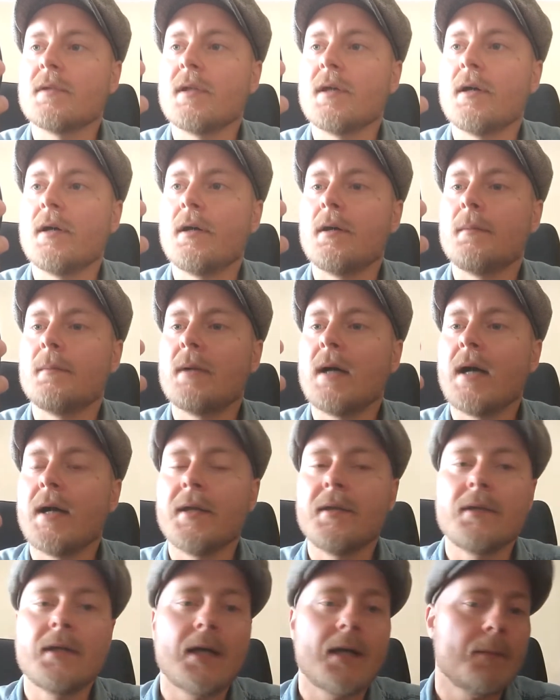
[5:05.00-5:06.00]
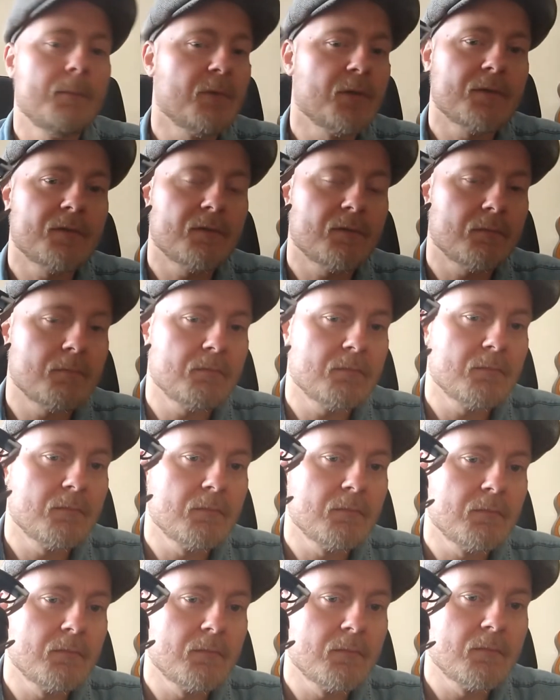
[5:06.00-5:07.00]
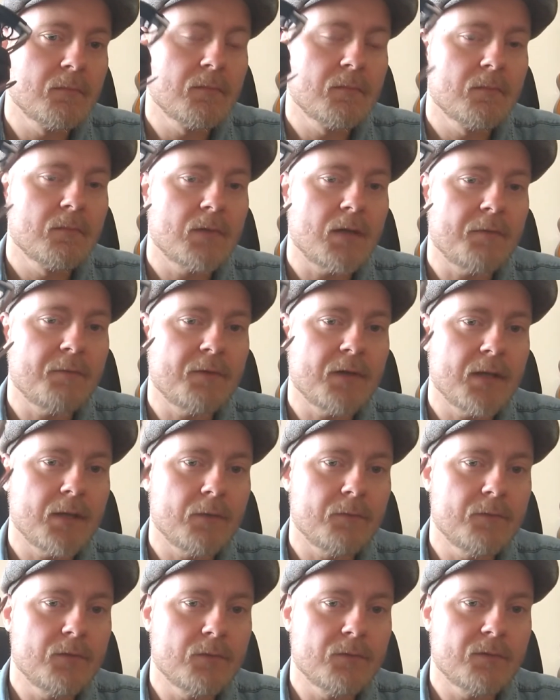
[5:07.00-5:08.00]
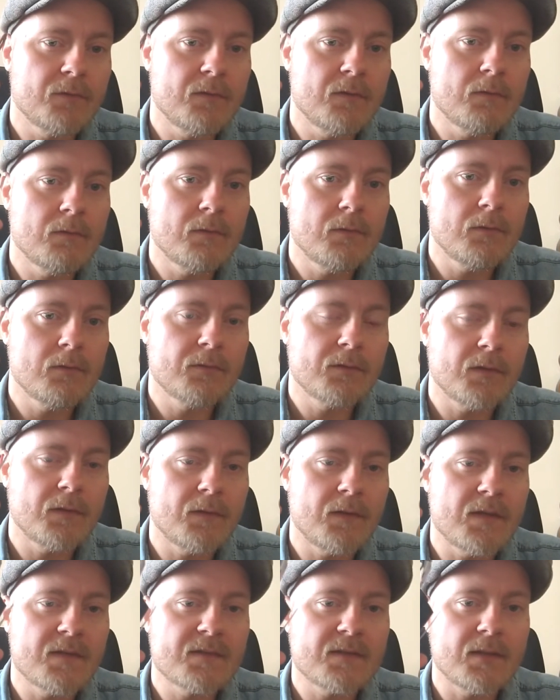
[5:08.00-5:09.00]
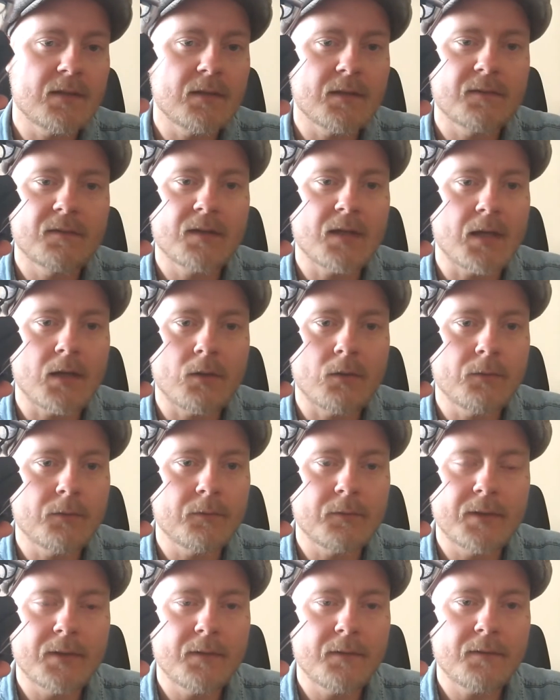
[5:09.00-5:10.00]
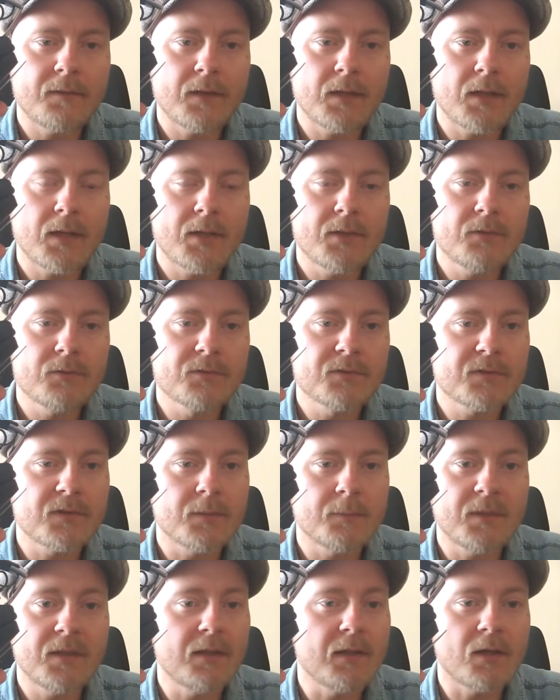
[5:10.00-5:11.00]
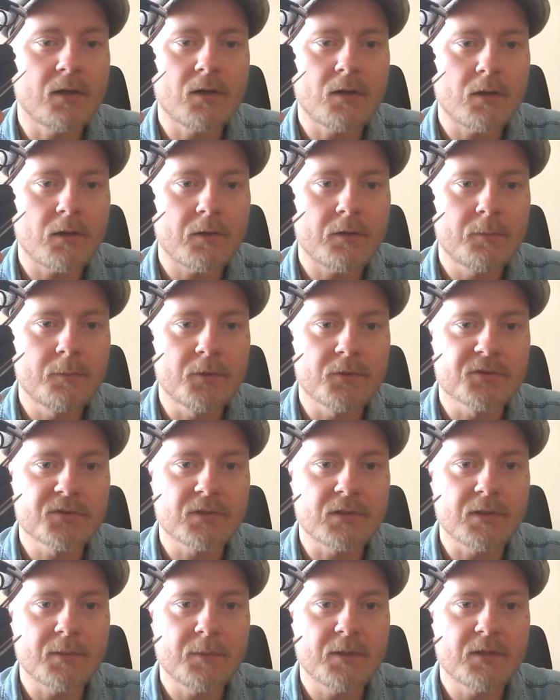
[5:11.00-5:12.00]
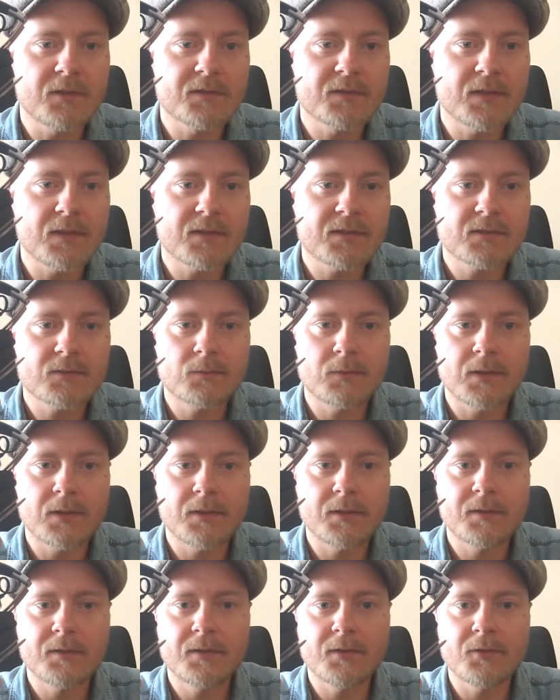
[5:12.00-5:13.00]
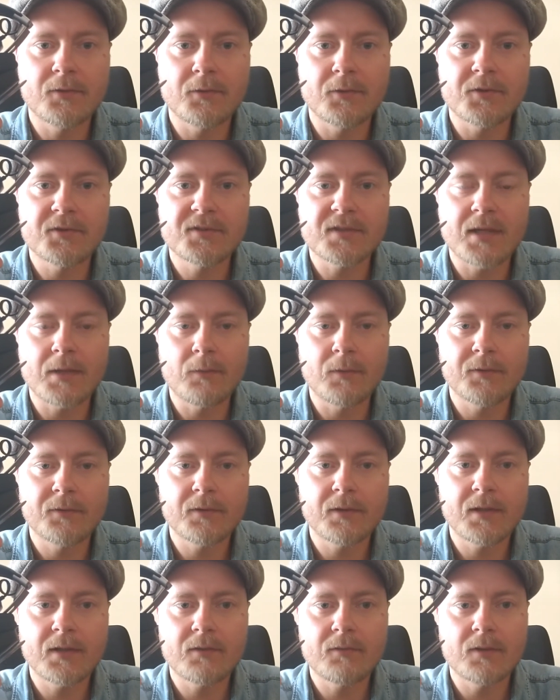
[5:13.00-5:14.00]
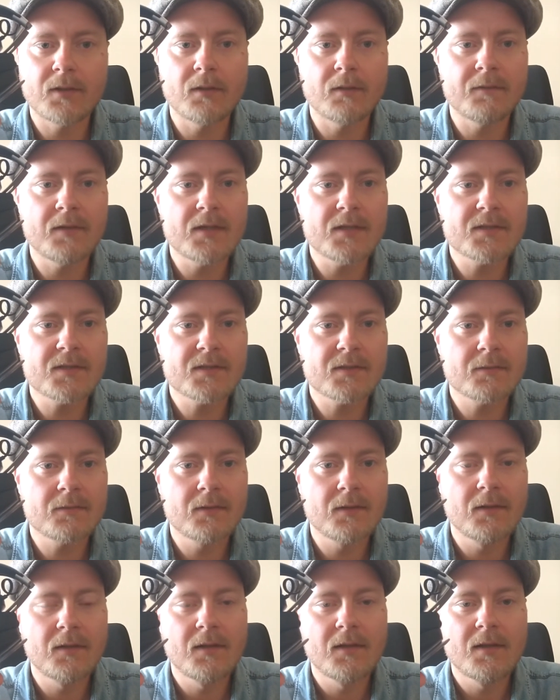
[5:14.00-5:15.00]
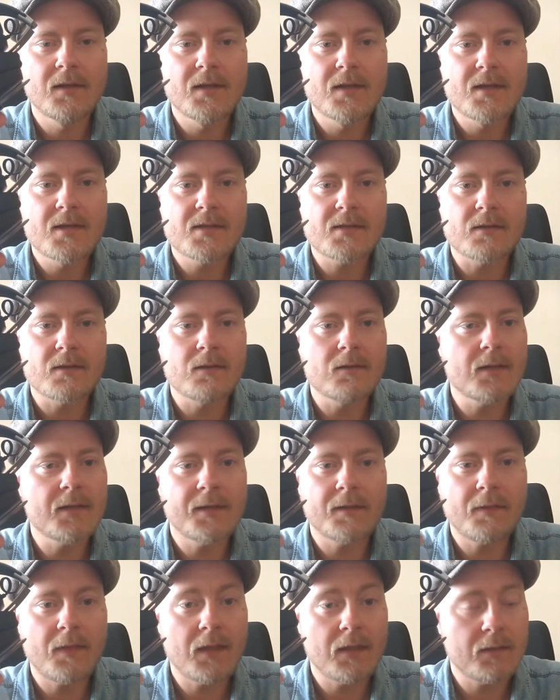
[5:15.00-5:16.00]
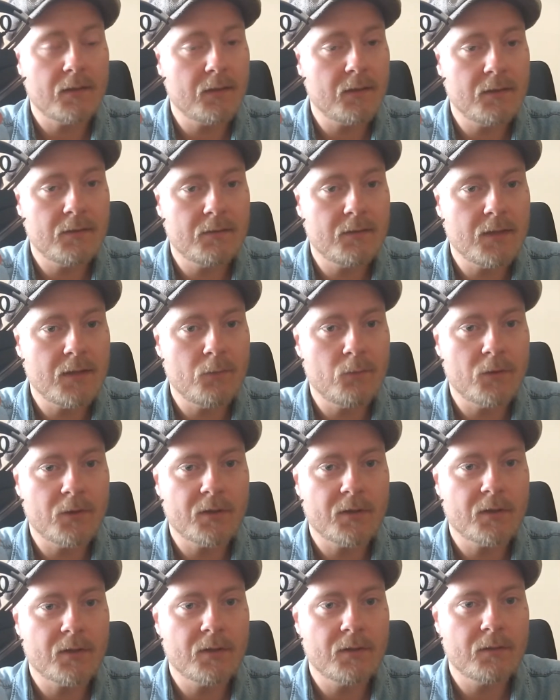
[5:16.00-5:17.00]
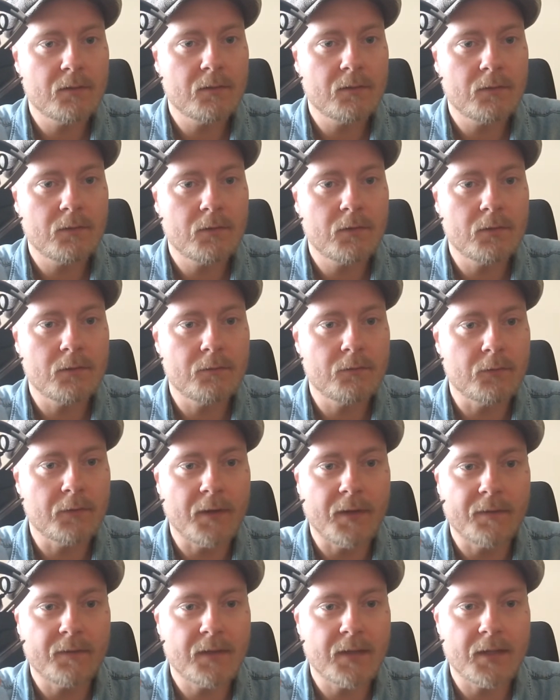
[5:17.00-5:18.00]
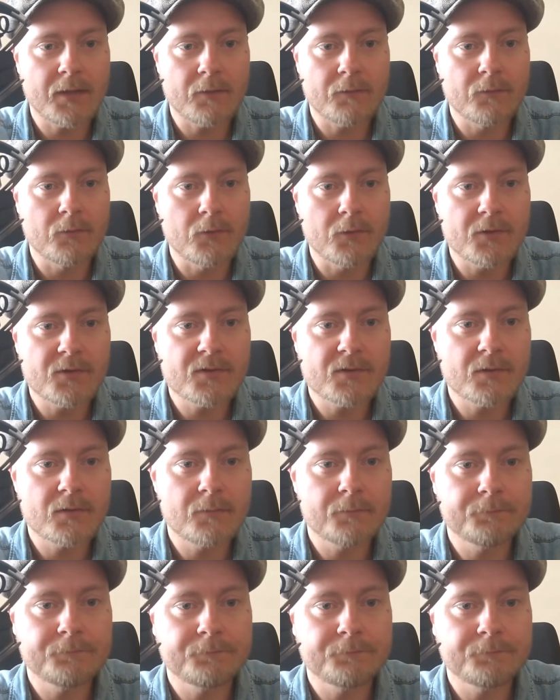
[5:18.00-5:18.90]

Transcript: I'm not a fan of using these in a town or anything. I use them in the car mostly because that's where the noise I want to get rid of is. So, and I think they work good for that kind of noise.